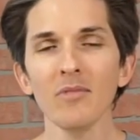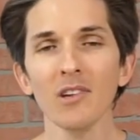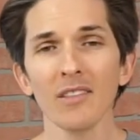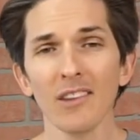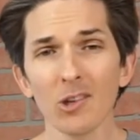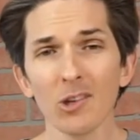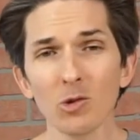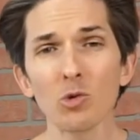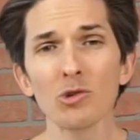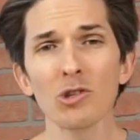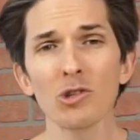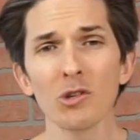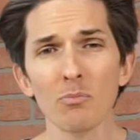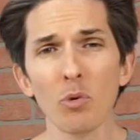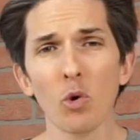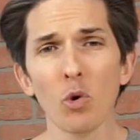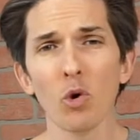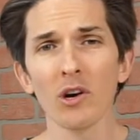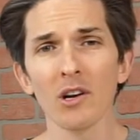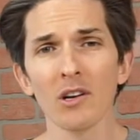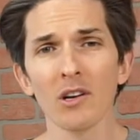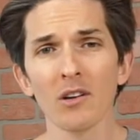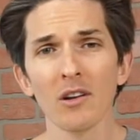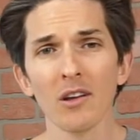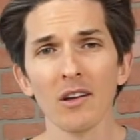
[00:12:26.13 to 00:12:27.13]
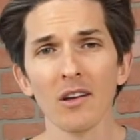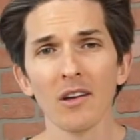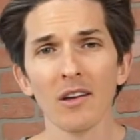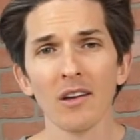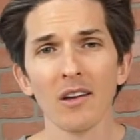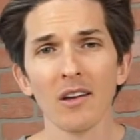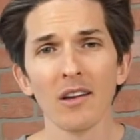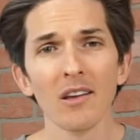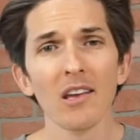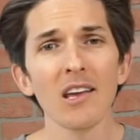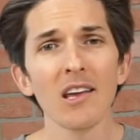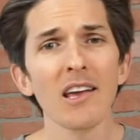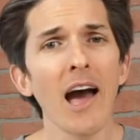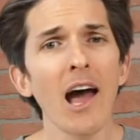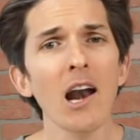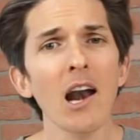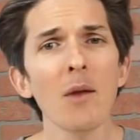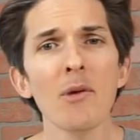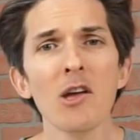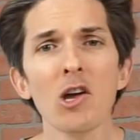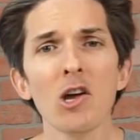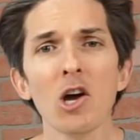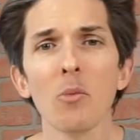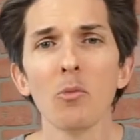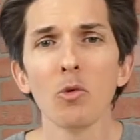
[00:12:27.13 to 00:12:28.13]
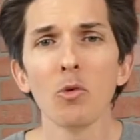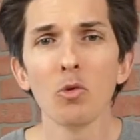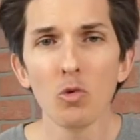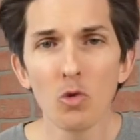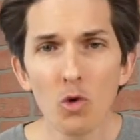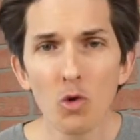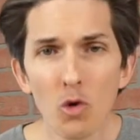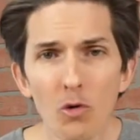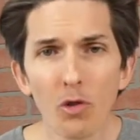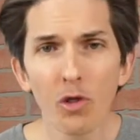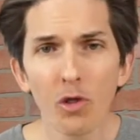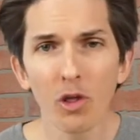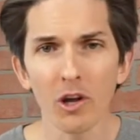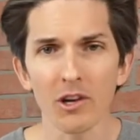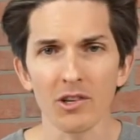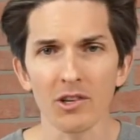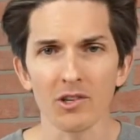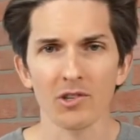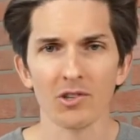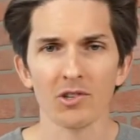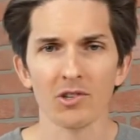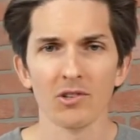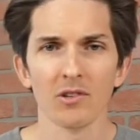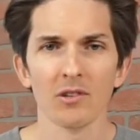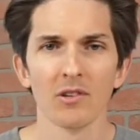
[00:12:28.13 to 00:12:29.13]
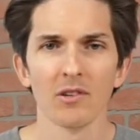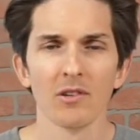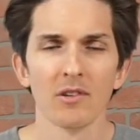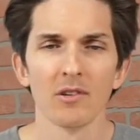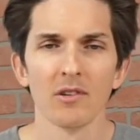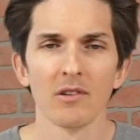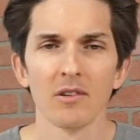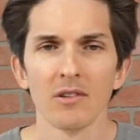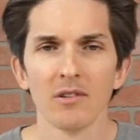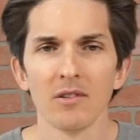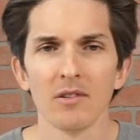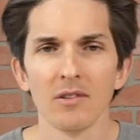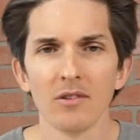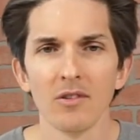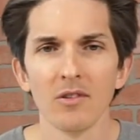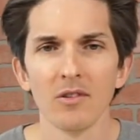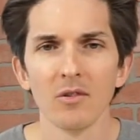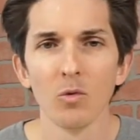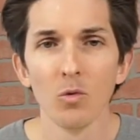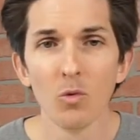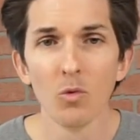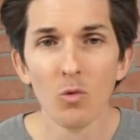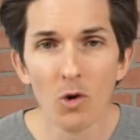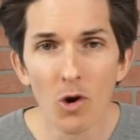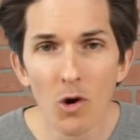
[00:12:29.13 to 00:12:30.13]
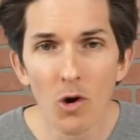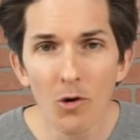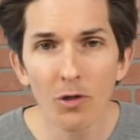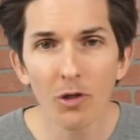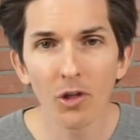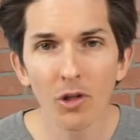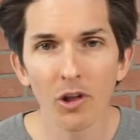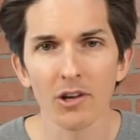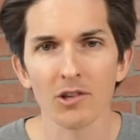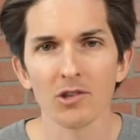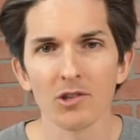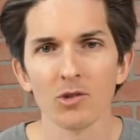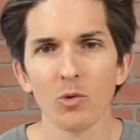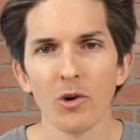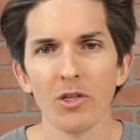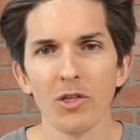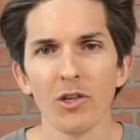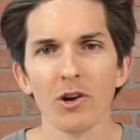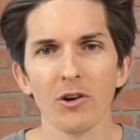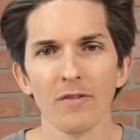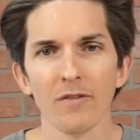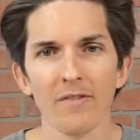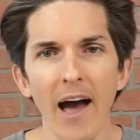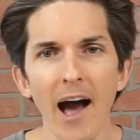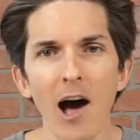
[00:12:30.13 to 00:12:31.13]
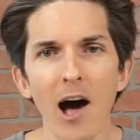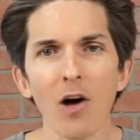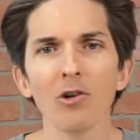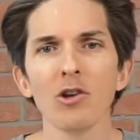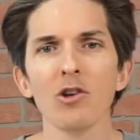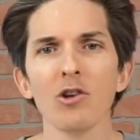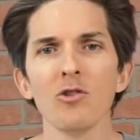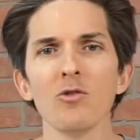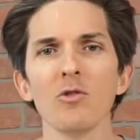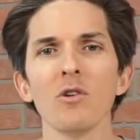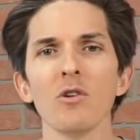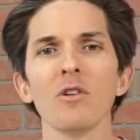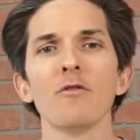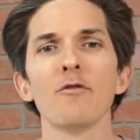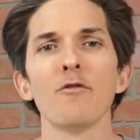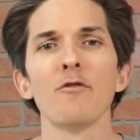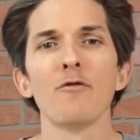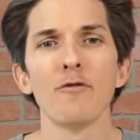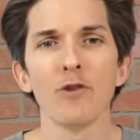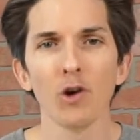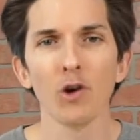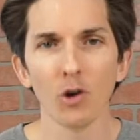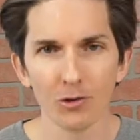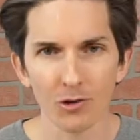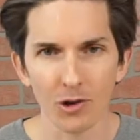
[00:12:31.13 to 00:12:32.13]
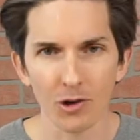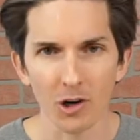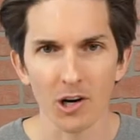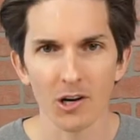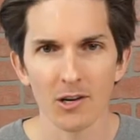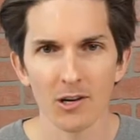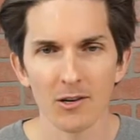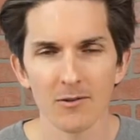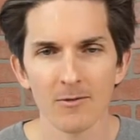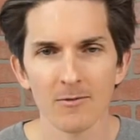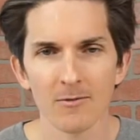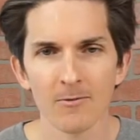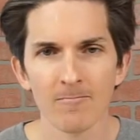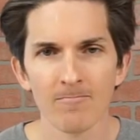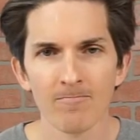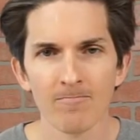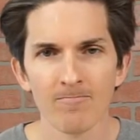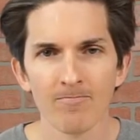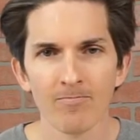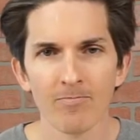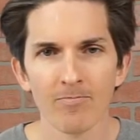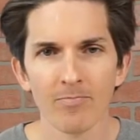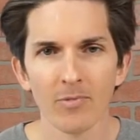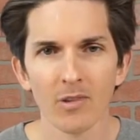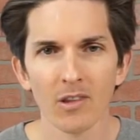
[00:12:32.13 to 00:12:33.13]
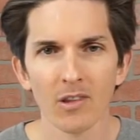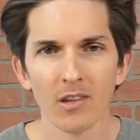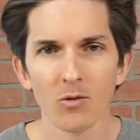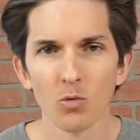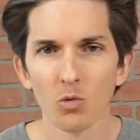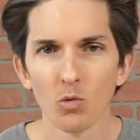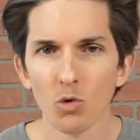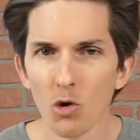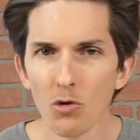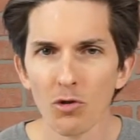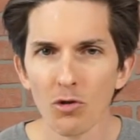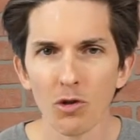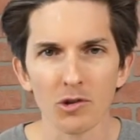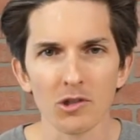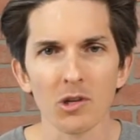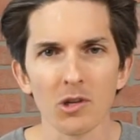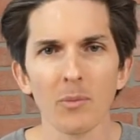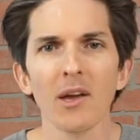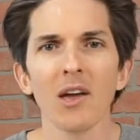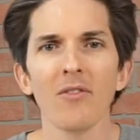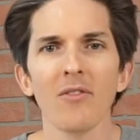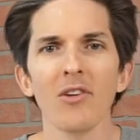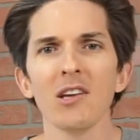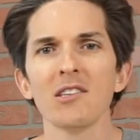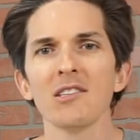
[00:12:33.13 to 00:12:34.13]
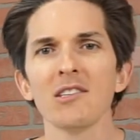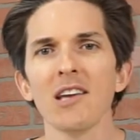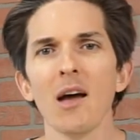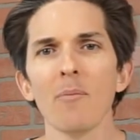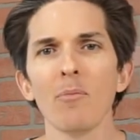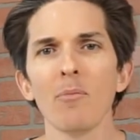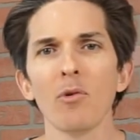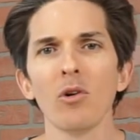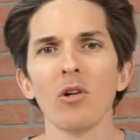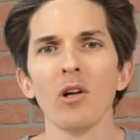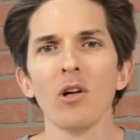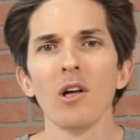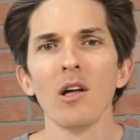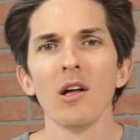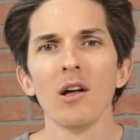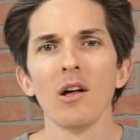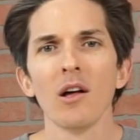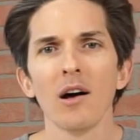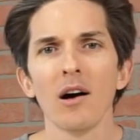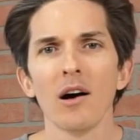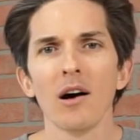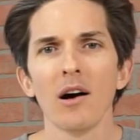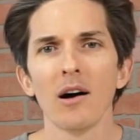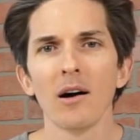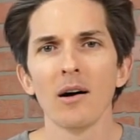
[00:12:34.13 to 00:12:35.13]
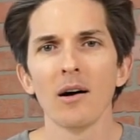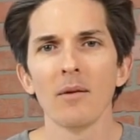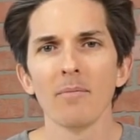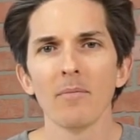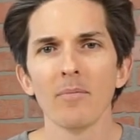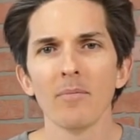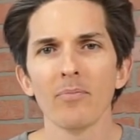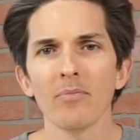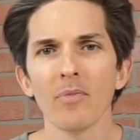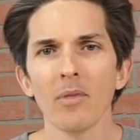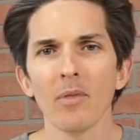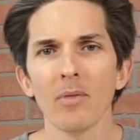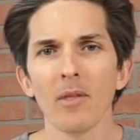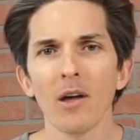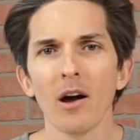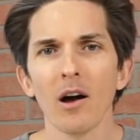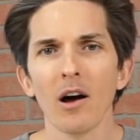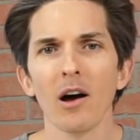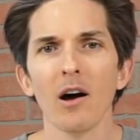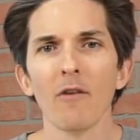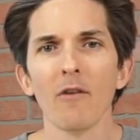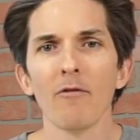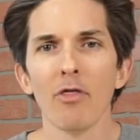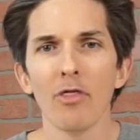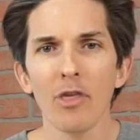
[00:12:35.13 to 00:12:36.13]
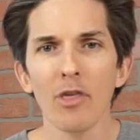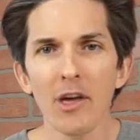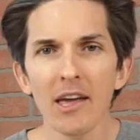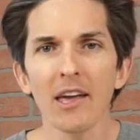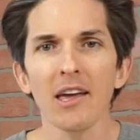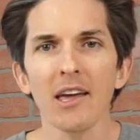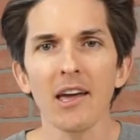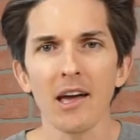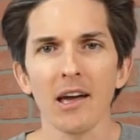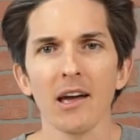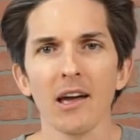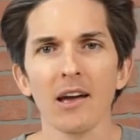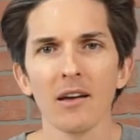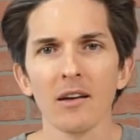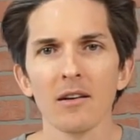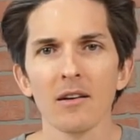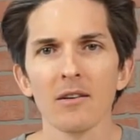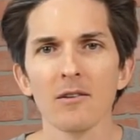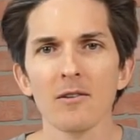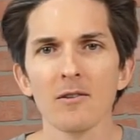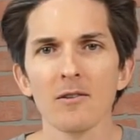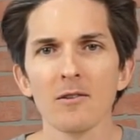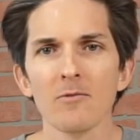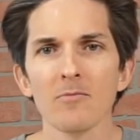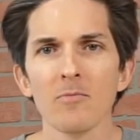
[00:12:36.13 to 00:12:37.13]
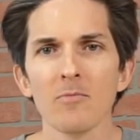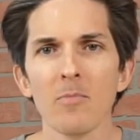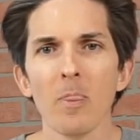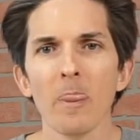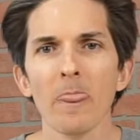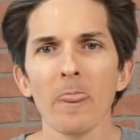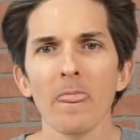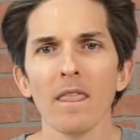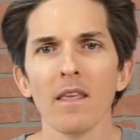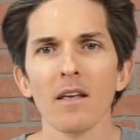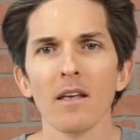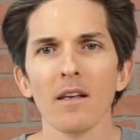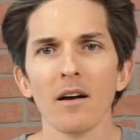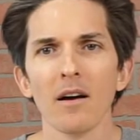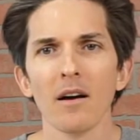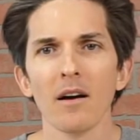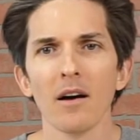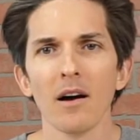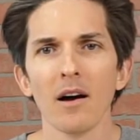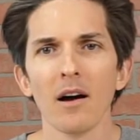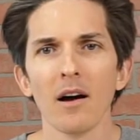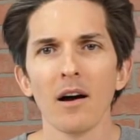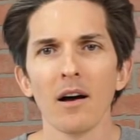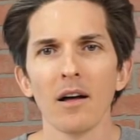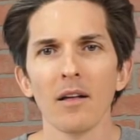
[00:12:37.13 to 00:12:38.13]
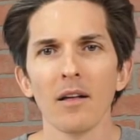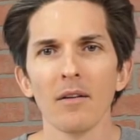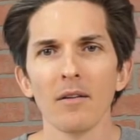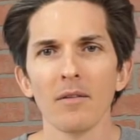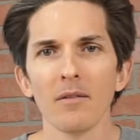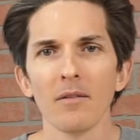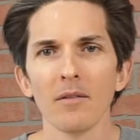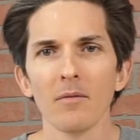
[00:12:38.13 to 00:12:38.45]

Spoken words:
this one's important. You got to become ruthless. Ruthless with your value filter. Ruthless. Let me give you an example of thinking when